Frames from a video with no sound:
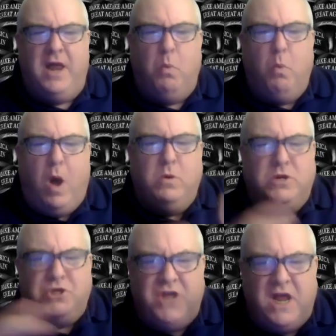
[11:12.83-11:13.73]
and woke
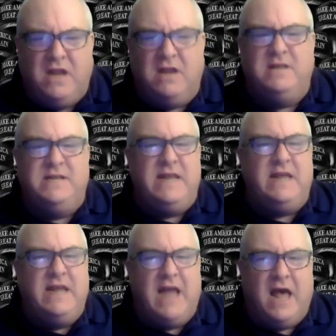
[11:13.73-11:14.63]
shit and
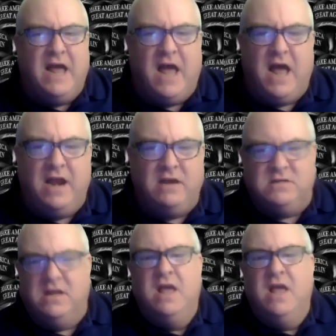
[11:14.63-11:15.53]
DEI
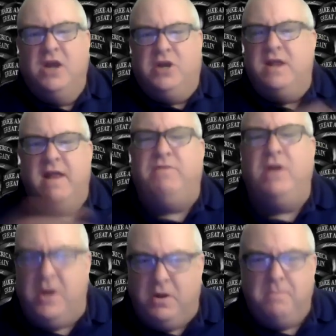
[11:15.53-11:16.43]
hires could never
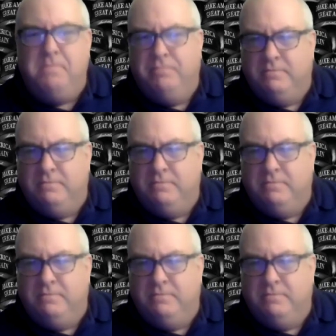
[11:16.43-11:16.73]
do.